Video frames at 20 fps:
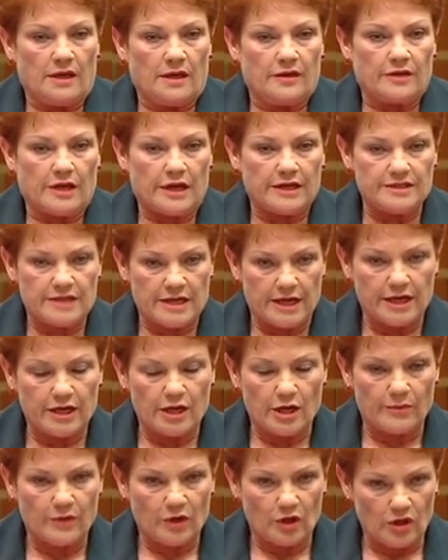They take
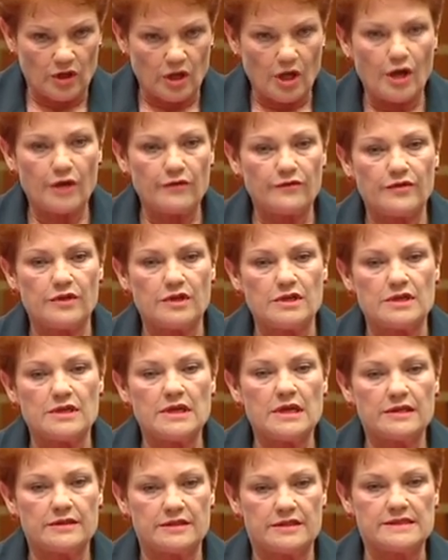up a lot of the
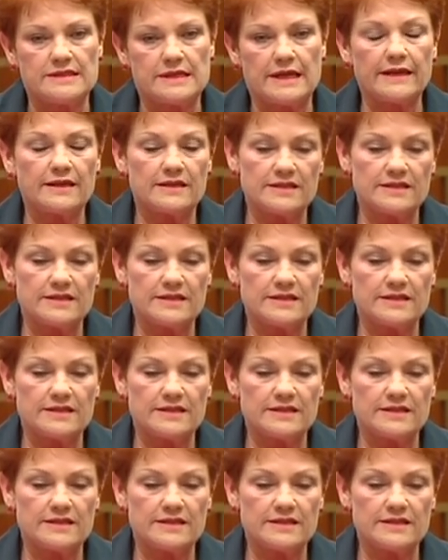slack.